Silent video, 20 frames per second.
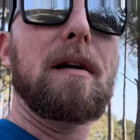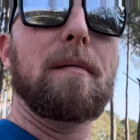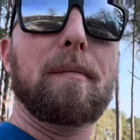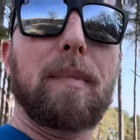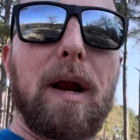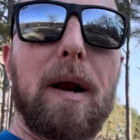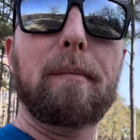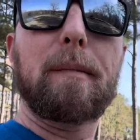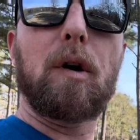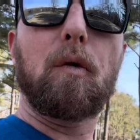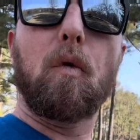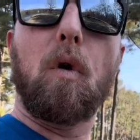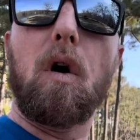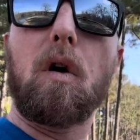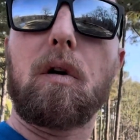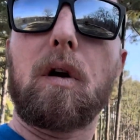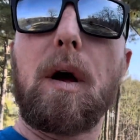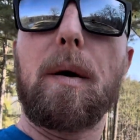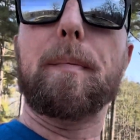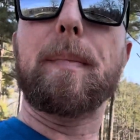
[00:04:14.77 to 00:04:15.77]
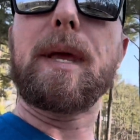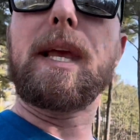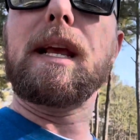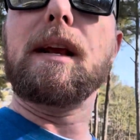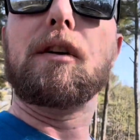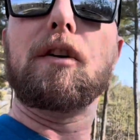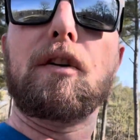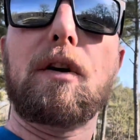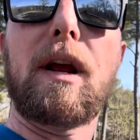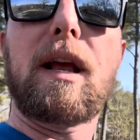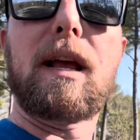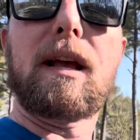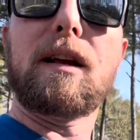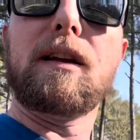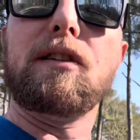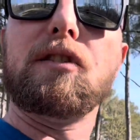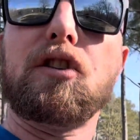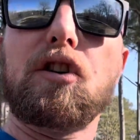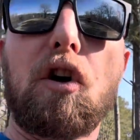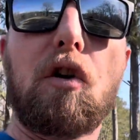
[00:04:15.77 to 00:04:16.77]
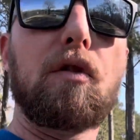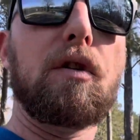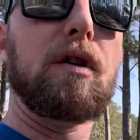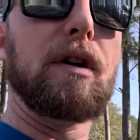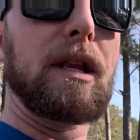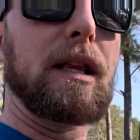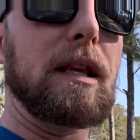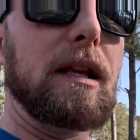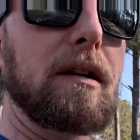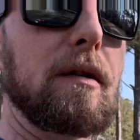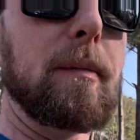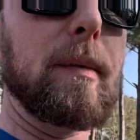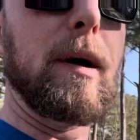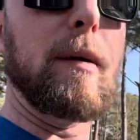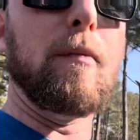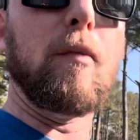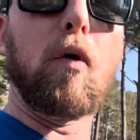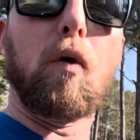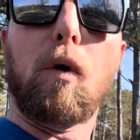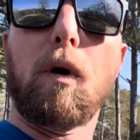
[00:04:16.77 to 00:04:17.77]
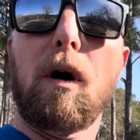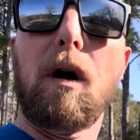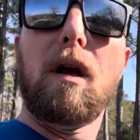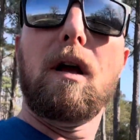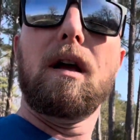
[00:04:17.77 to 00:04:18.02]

But I'm going to walk up here and show you a little bit more